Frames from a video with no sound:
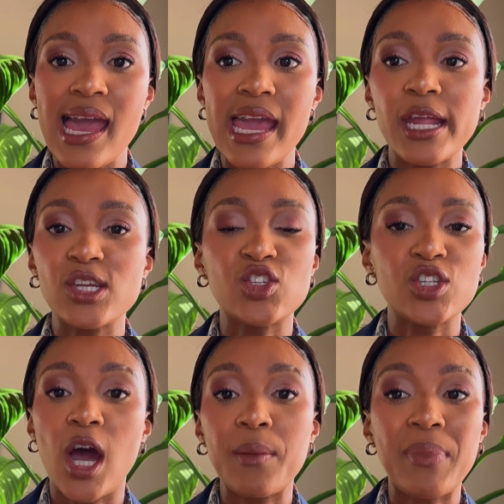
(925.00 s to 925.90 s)
it is
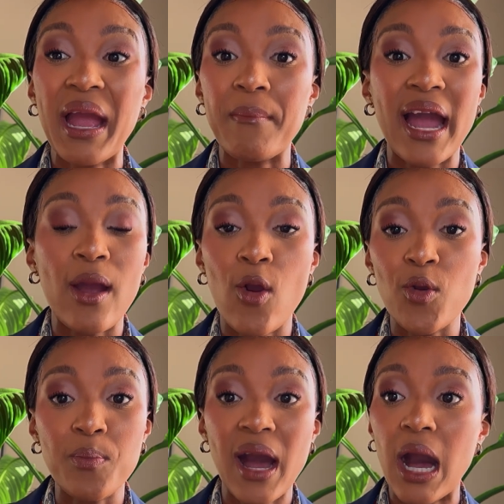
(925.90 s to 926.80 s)
not by my
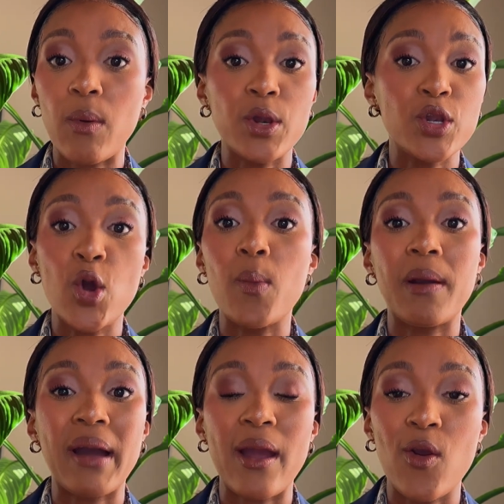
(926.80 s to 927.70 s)
own power, no, by
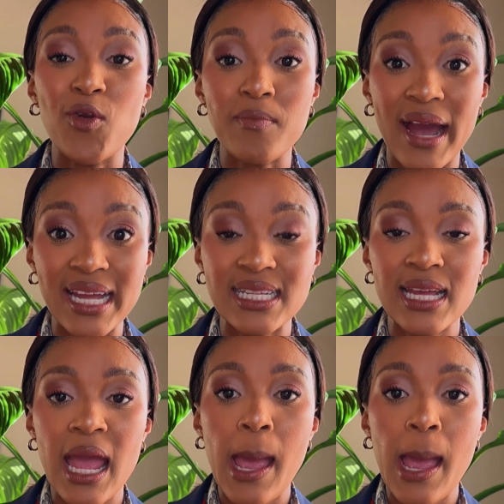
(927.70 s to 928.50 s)
my own might,